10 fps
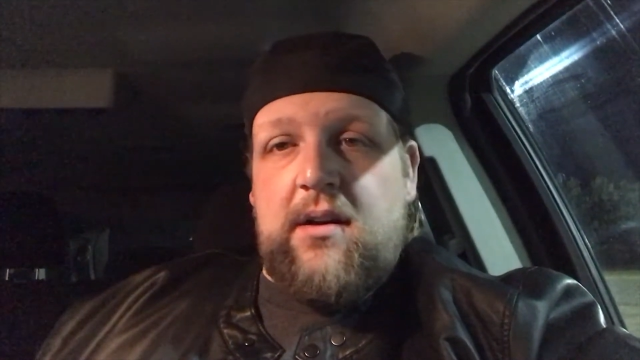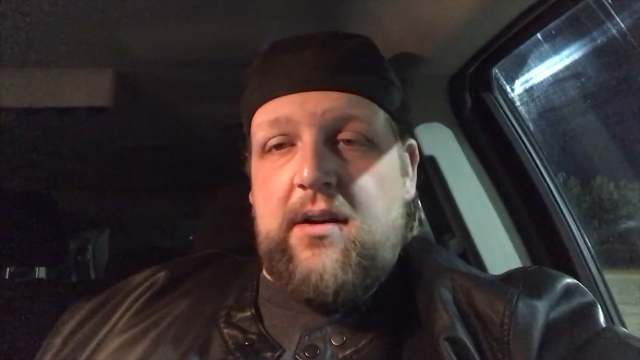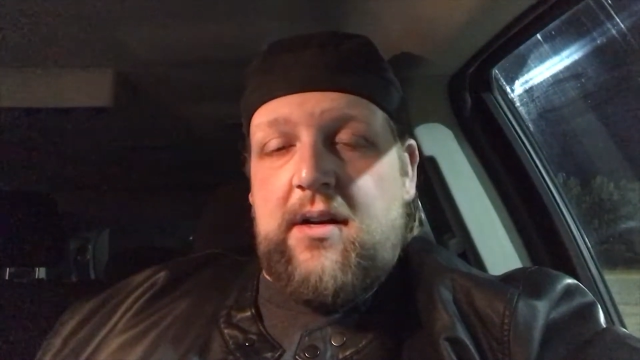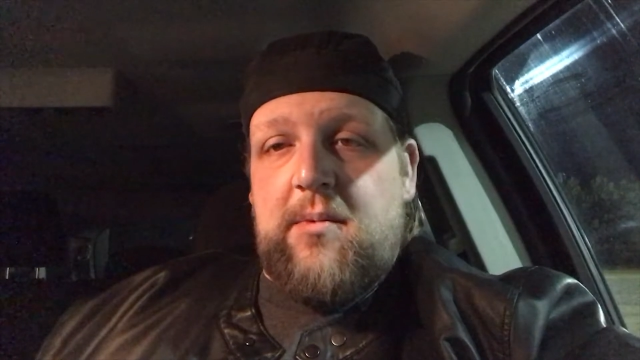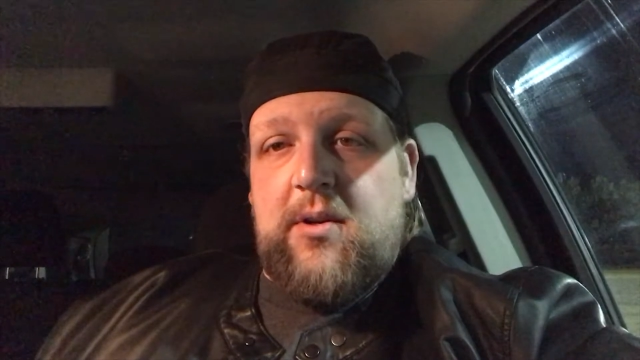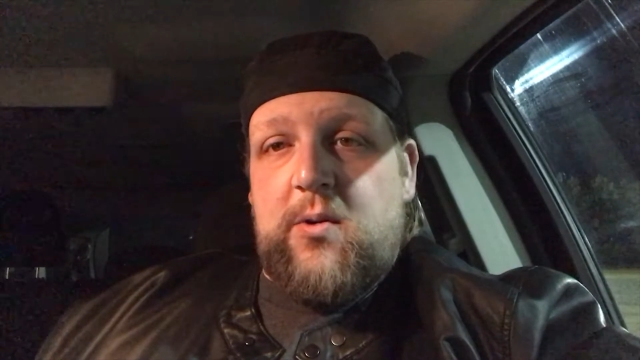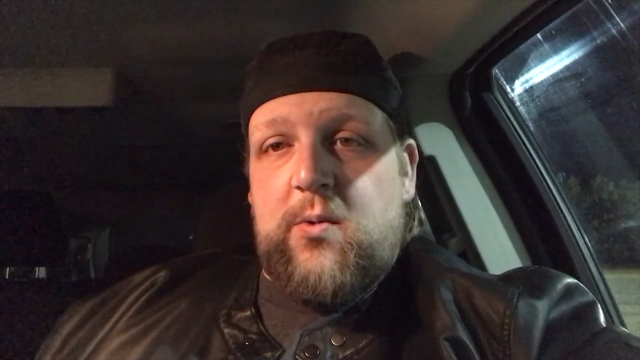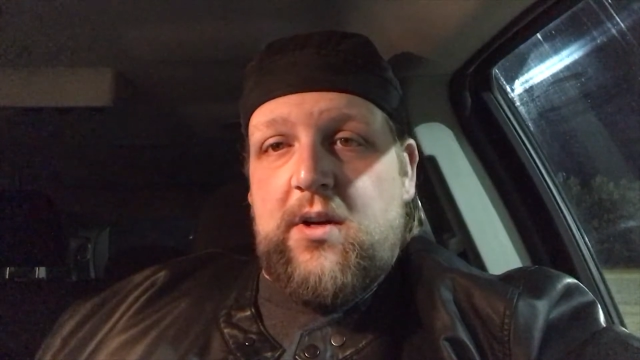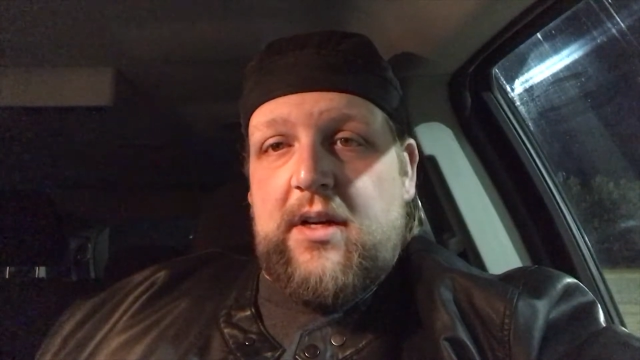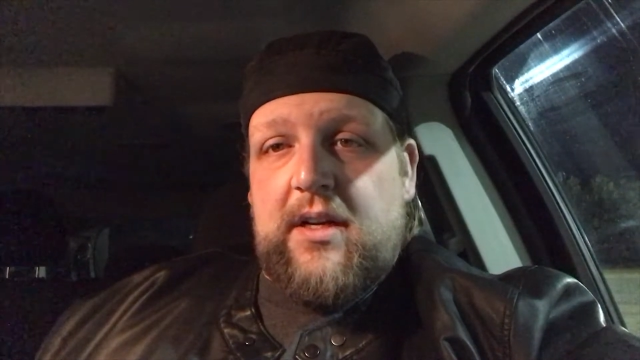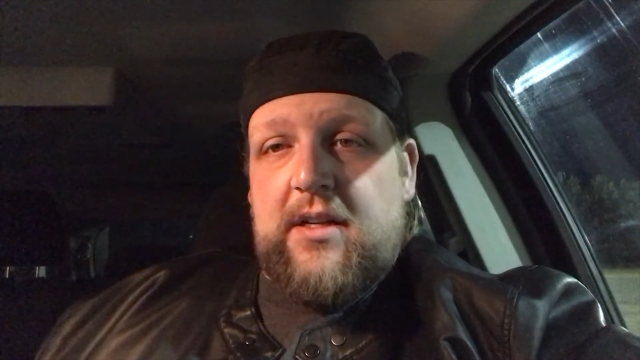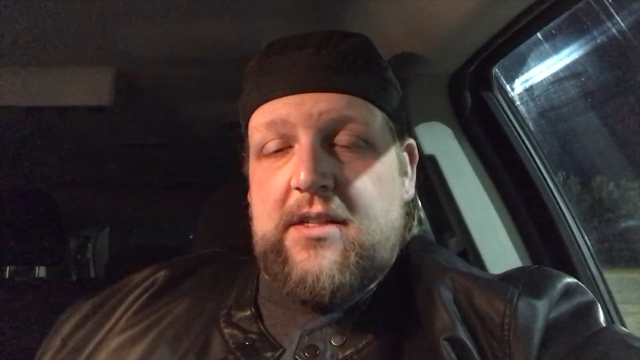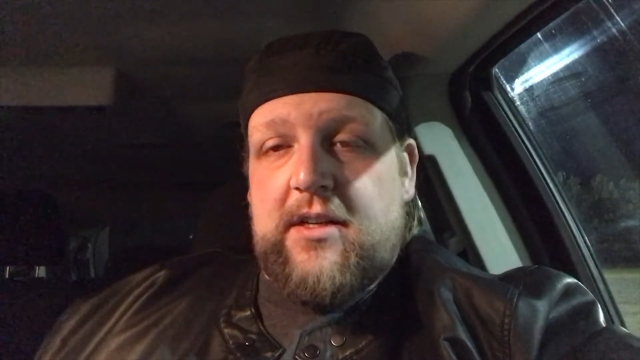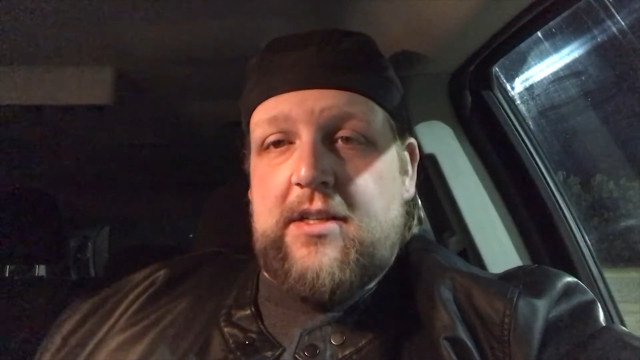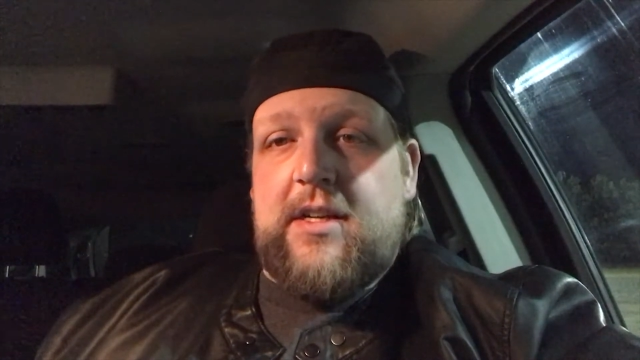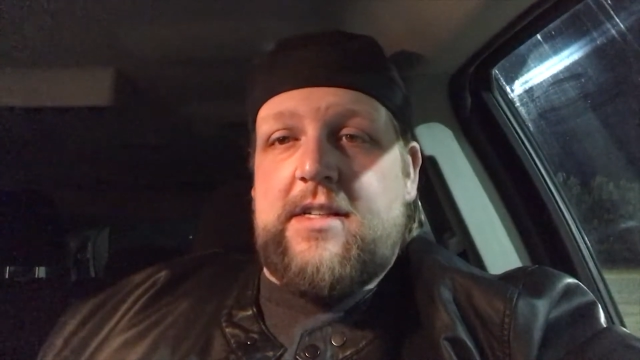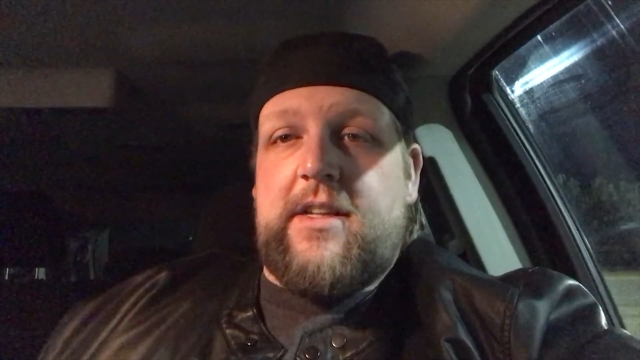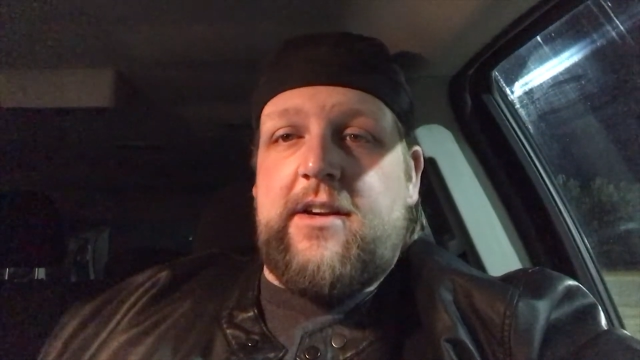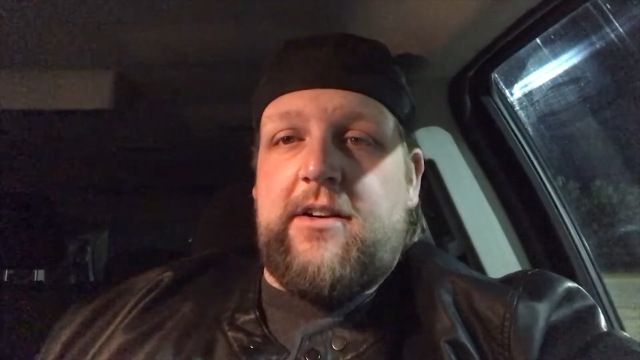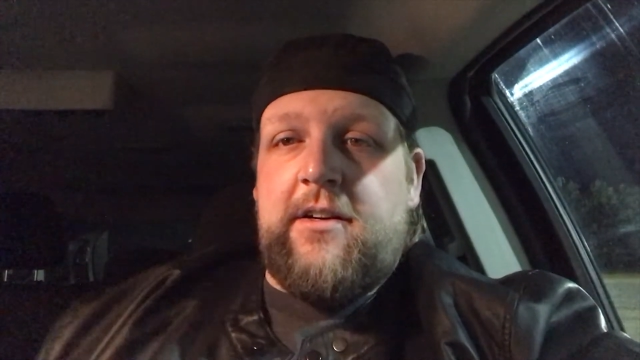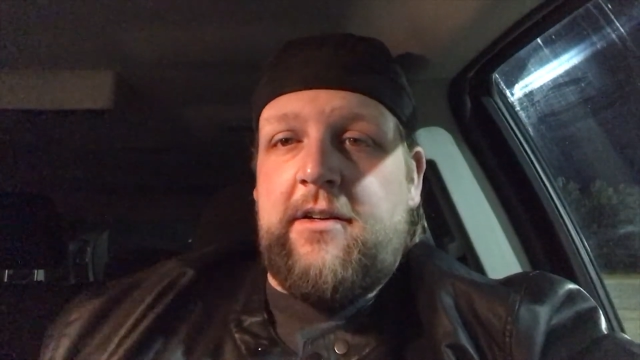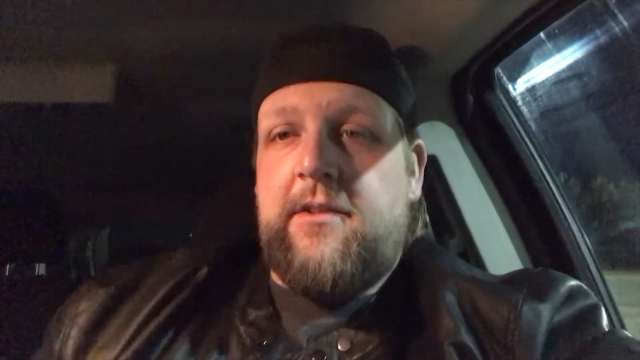Alright, I'm gonna go to work and I'll talk to you guys later.